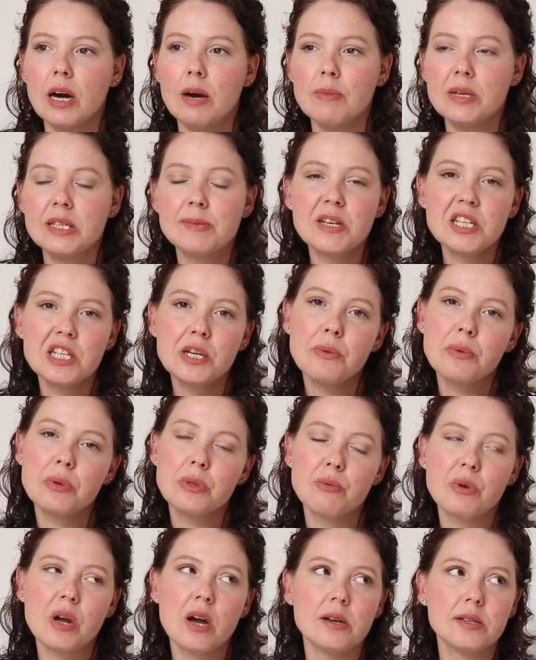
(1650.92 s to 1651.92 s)
especially
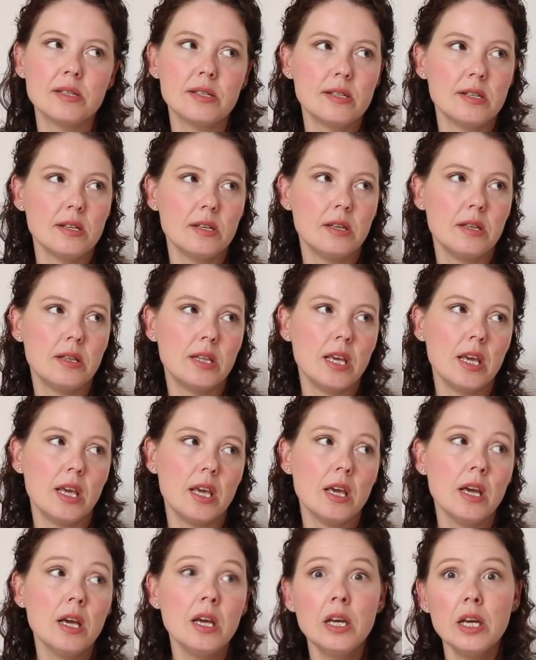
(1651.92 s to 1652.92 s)
with regards to
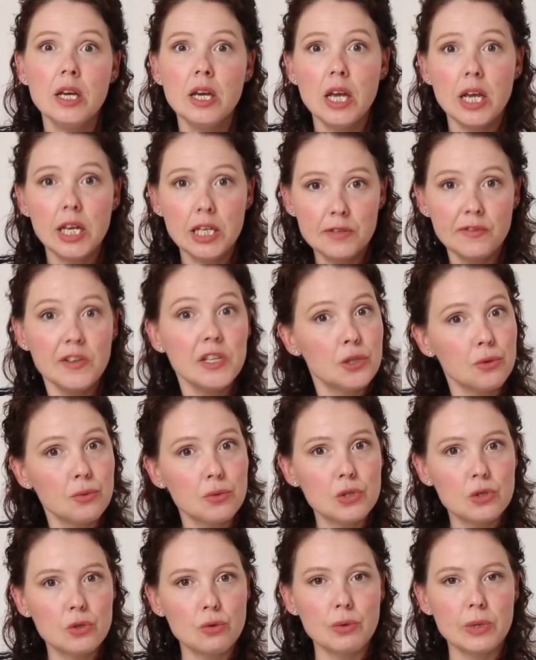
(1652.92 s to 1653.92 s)
the individual
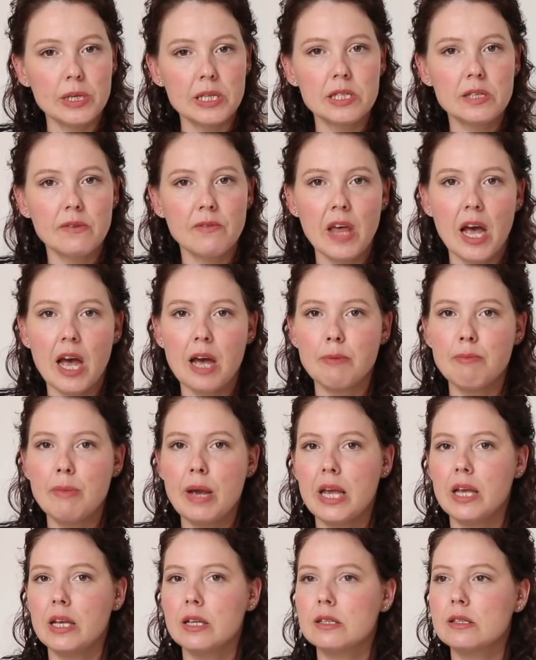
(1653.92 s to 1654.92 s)
stories of the
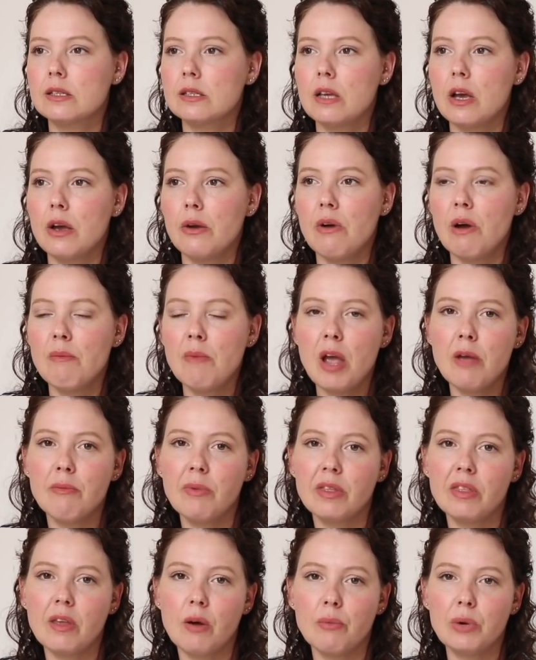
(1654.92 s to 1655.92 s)
handmaids. So I'm
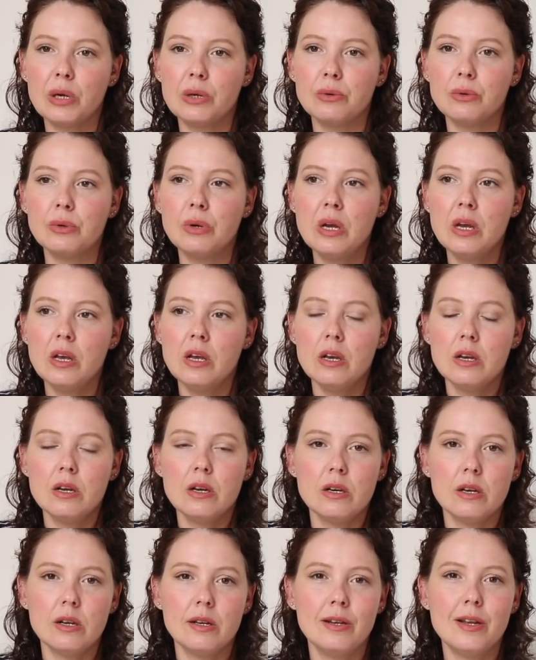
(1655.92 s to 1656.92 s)
hoping that we'll
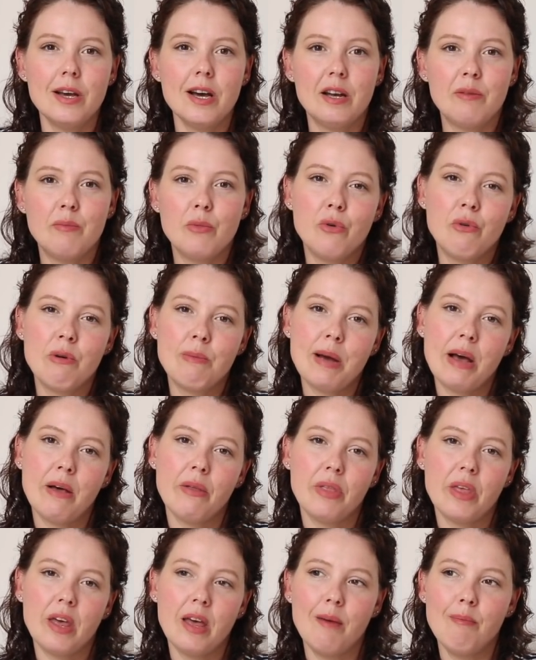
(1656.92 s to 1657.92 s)
learn more
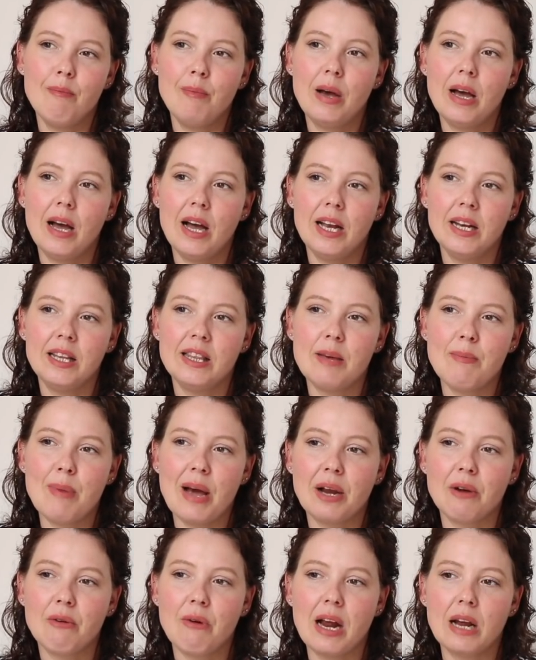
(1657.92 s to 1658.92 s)
about them and their
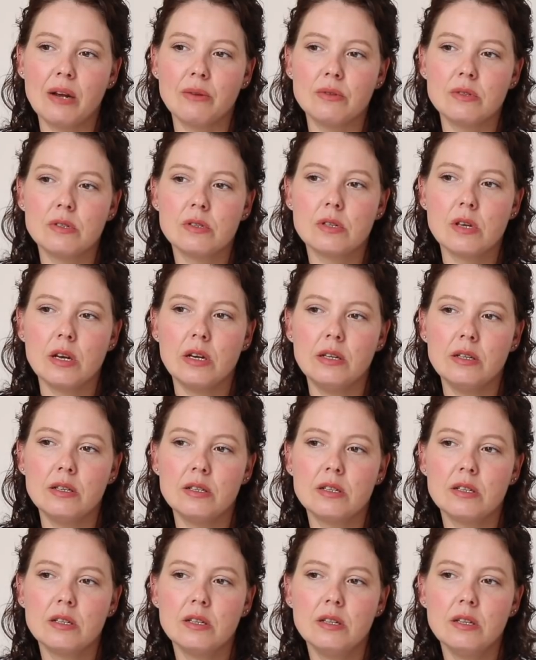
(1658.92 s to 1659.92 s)
backgrounds
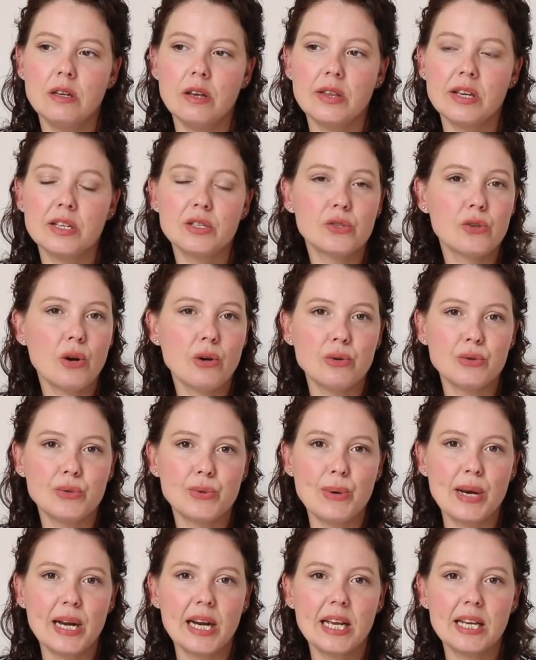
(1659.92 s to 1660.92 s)
and their
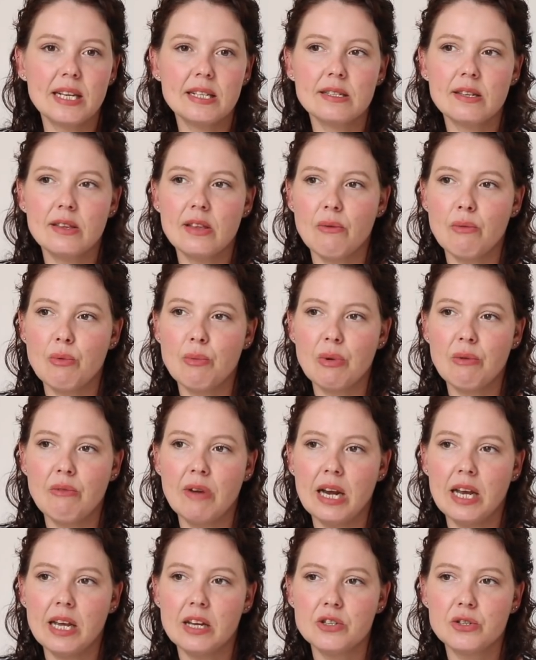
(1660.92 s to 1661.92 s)
struggles, really. So that will be
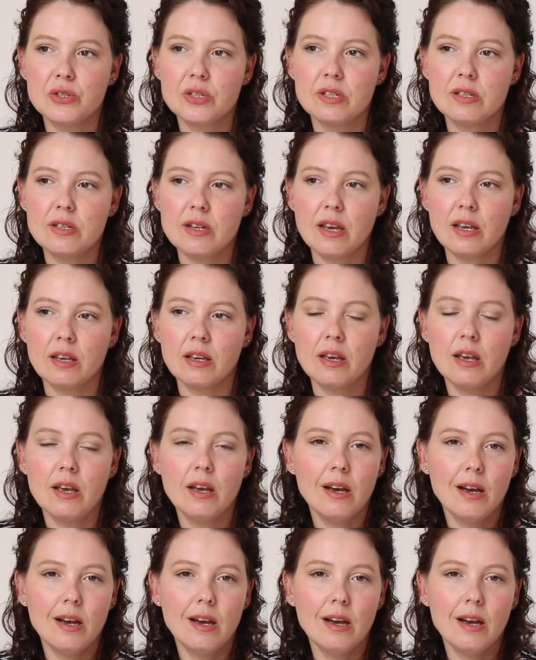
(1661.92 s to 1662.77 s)
really interesting.